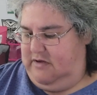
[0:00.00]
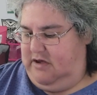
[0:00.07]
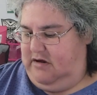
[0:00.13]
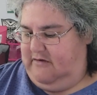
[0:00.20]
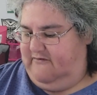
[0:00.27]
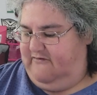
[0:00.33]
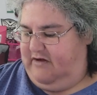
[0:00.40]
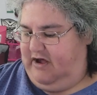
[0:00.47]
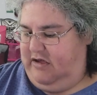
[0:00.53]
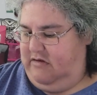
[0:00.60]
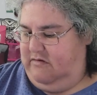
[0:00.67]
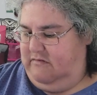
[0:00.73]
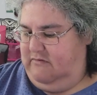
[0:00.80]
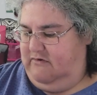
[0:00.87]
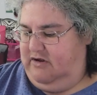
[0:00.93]
hello fly,
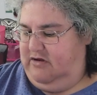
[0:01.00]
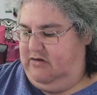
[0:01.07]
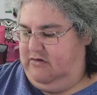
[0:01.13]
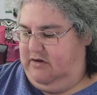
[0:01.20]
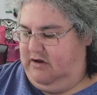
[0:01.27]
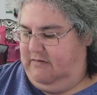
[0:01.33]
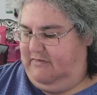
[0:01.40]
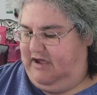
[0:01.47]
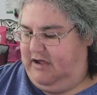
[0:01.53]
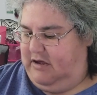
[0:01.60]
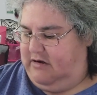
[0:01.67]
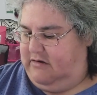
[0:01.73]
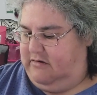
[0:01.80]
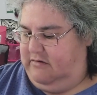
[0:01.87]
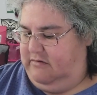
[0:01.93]
what are you doing on my
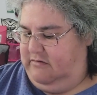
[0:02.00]
hand?